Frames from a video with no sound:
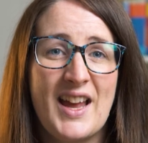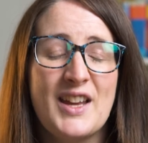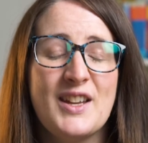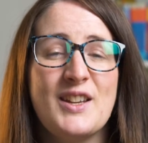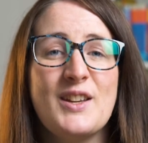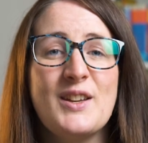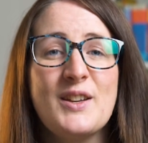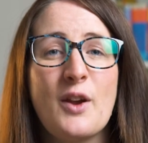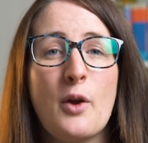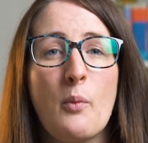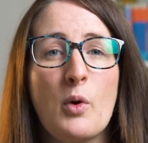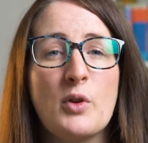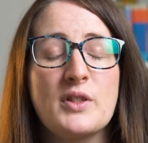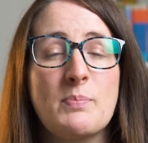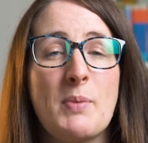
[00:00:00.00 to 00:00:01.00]
You don't
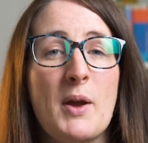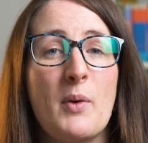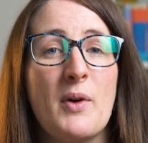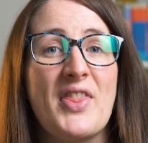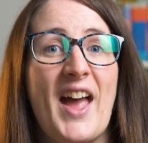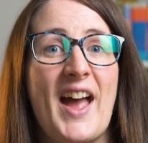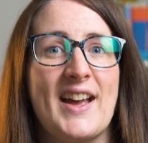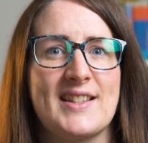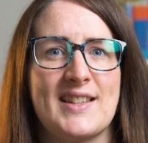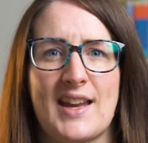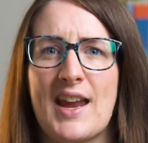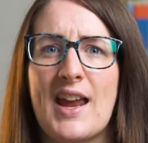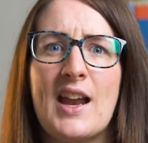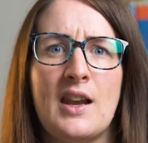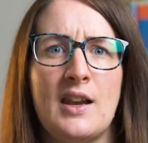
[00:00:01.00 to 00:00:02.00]
want to pick one that has
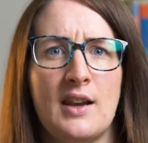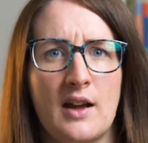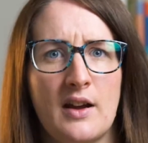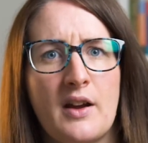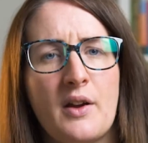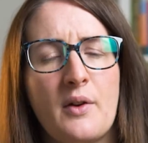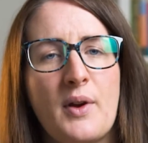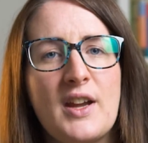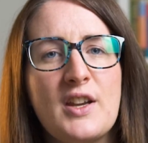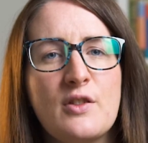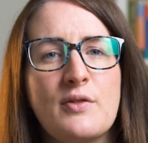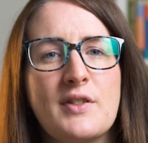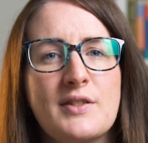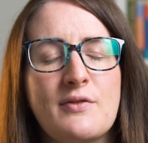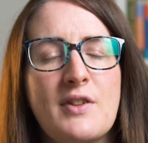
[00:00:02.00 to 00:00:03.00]
a low
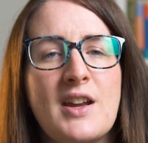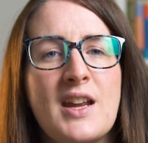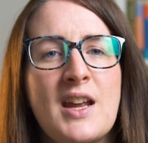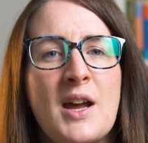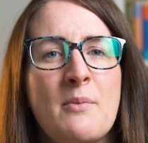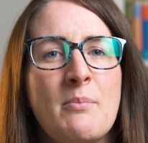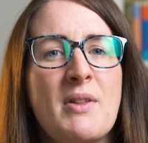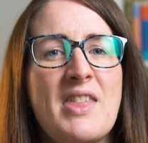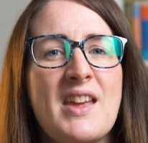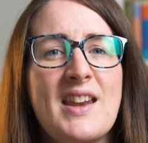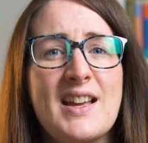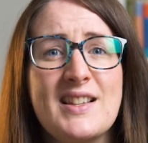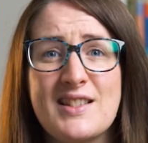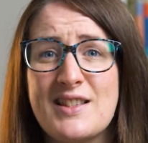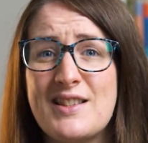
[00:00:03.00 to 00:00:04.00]
interest rate, but then
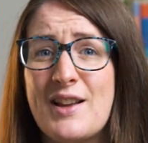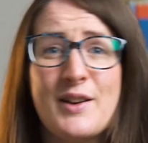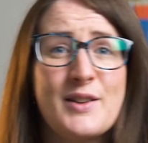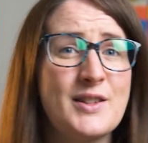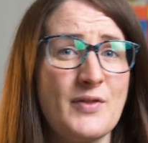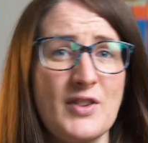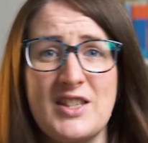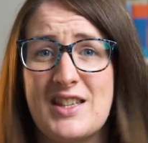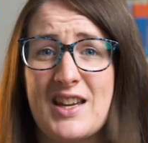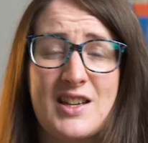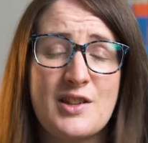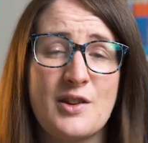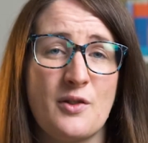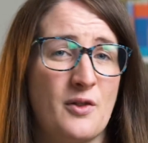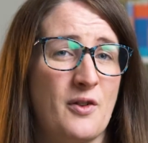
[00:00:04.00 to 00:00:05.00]
has loads of
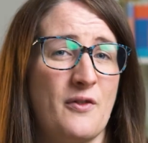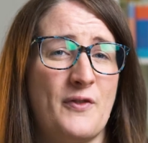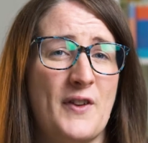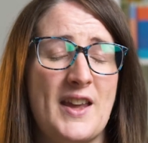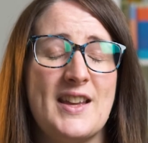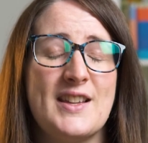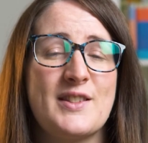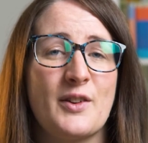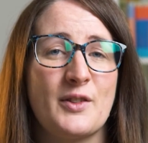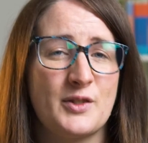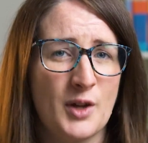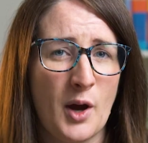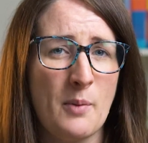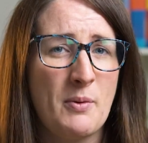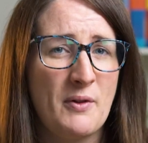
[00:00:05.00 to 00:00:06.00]
additional fees on
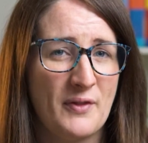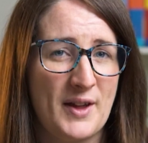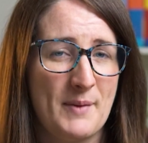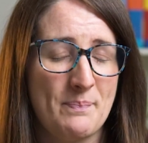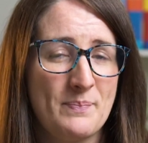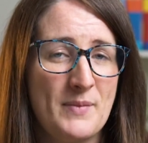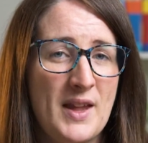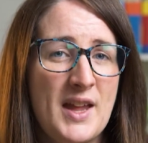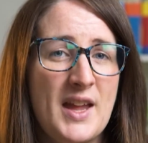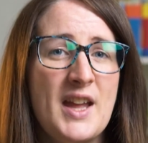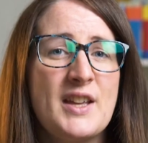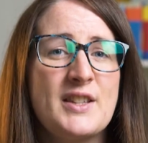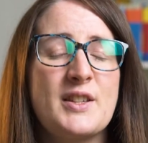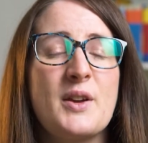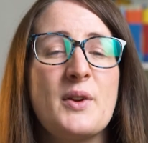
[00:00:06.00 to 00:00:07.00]
top of it.
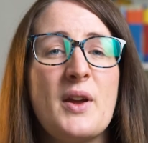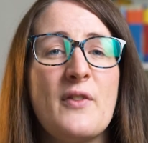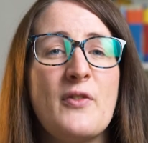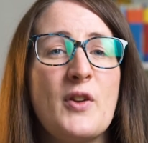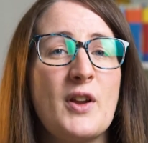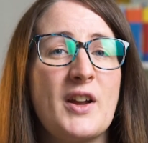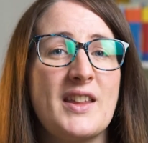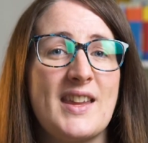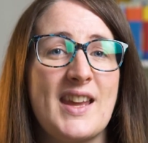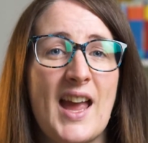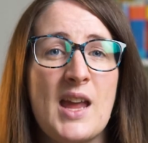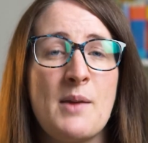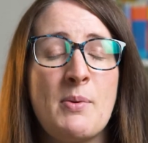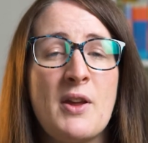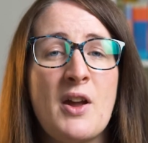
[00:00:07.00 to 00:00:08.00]
So if you look at the
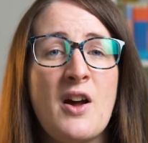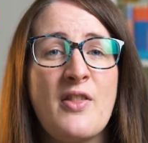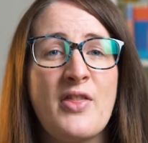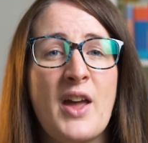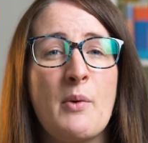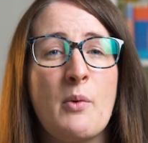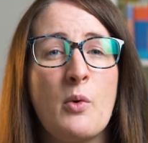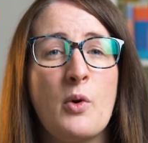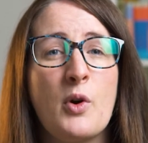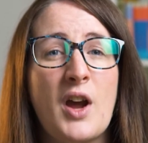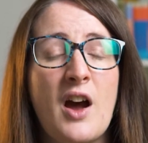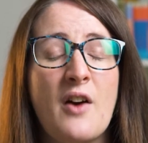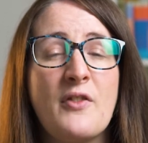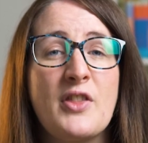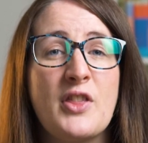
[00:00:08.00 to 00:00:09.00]
APR, that will
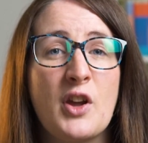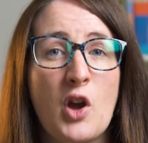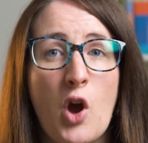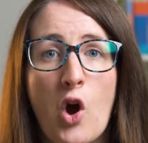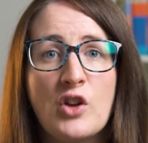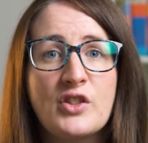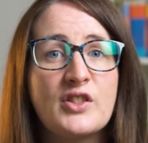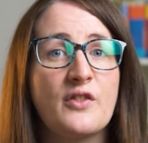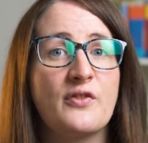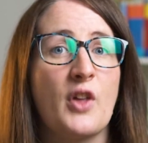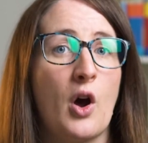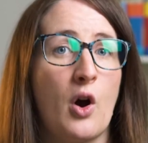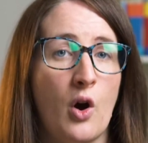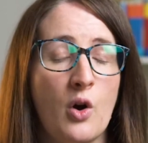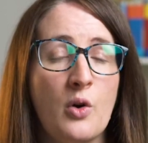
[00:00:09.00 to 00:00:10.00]
cover the cost of the
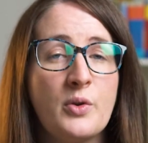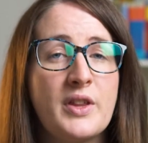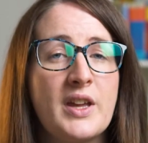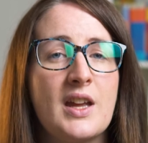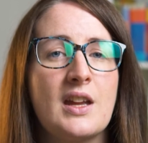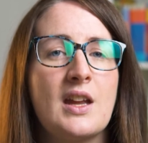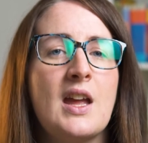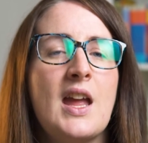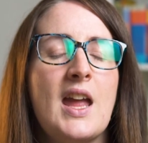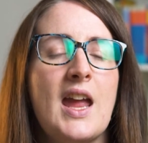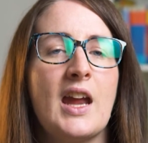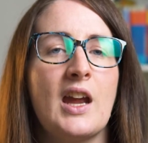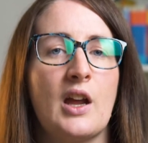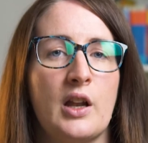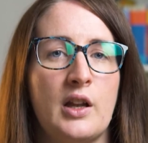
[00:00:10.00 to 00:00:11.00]
whole thing,
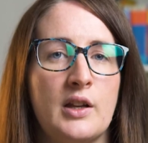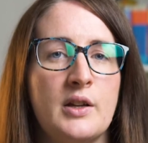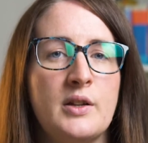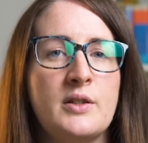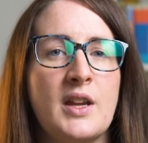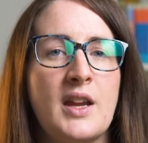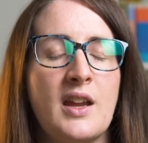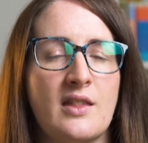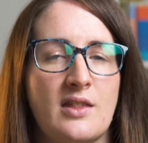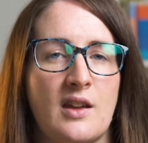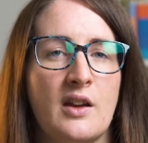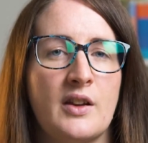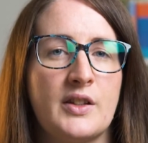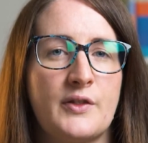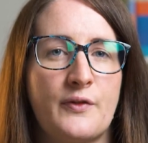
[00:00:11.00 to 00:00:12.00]
including
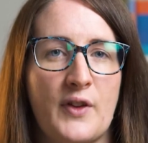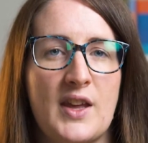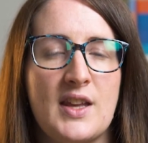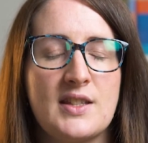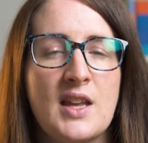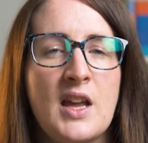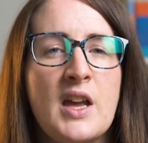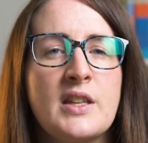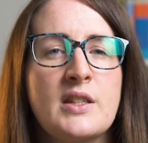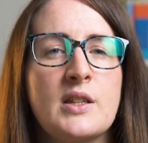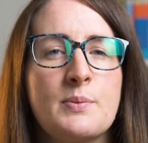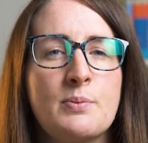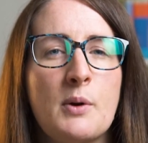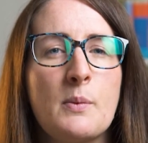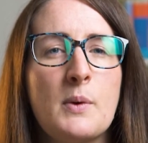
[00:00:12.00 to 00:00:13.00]
those fees. So
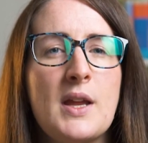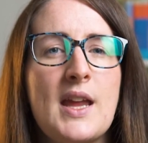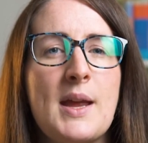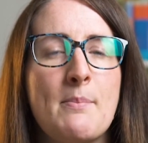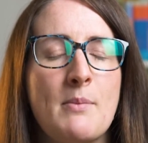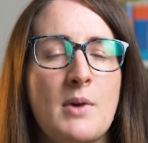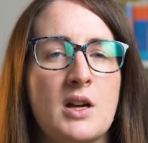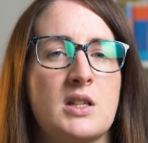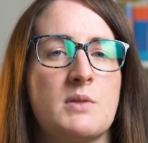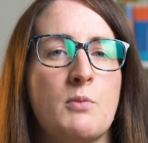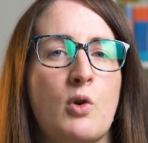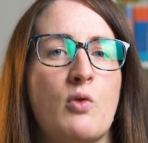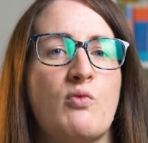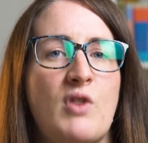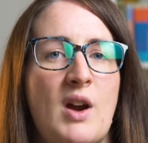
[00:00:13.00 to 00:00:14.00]
it's probably much
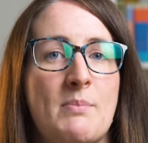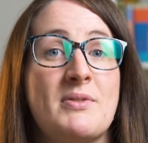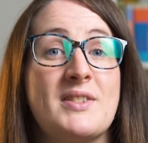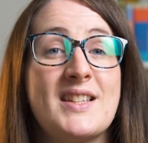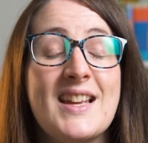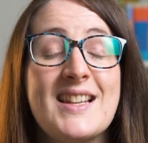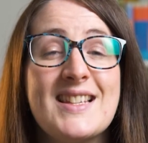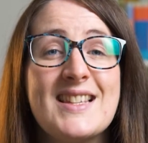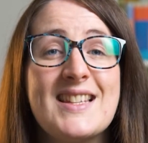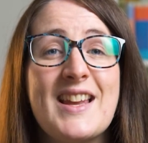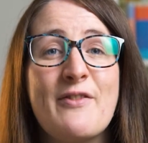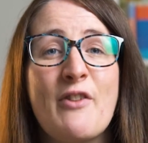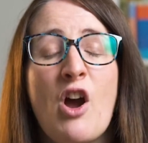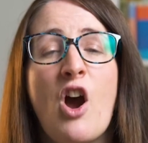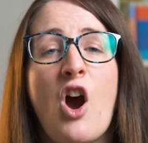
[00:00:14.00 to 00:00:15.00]
more
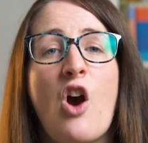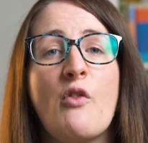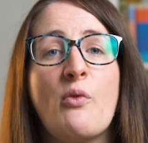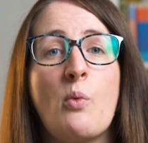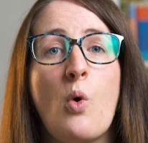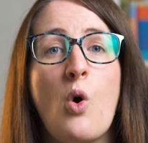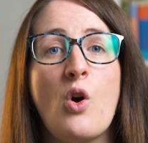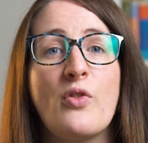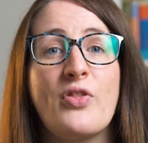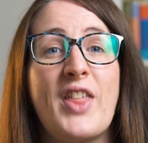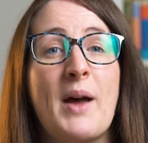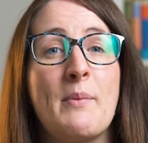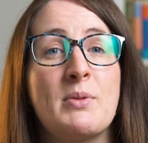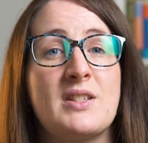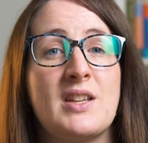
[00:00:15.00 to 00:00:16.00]
representative of what
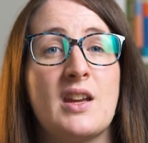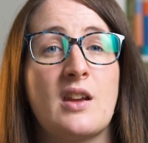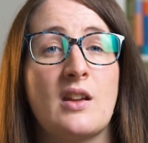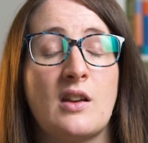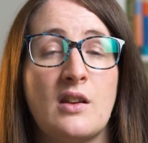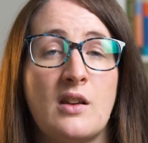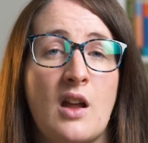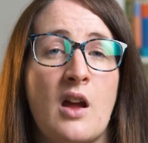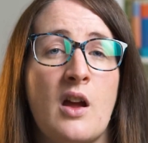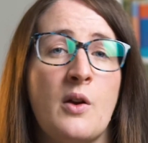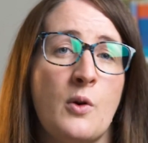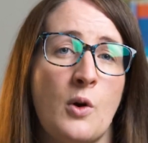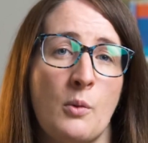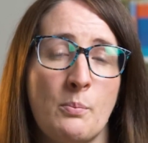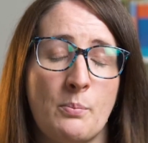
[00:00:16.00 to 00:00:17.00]
that particular
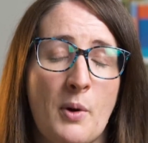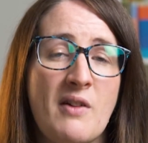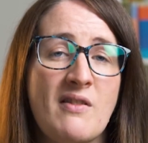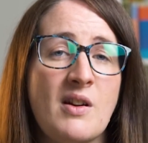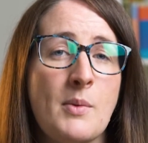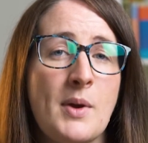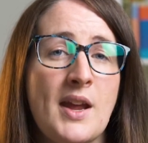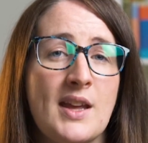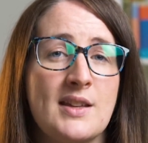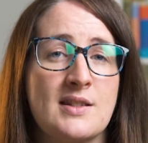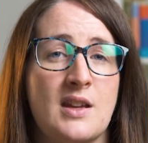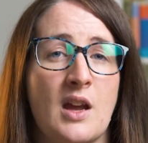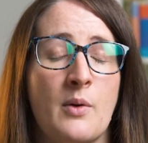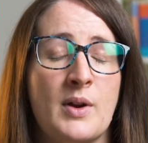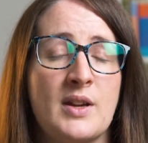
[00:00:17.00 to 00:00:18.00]
loan or borrowing is
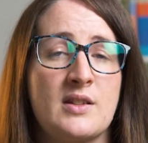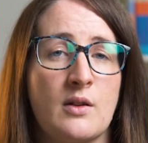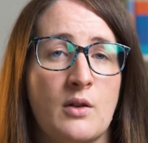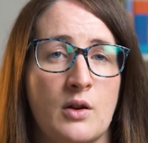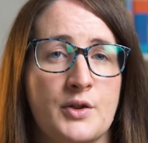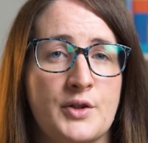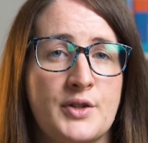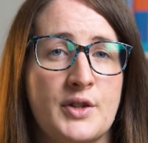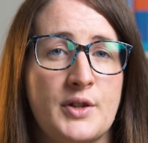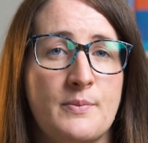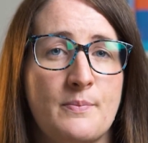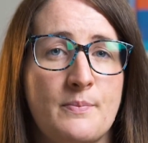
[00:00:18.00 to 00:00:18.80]
going to cost you.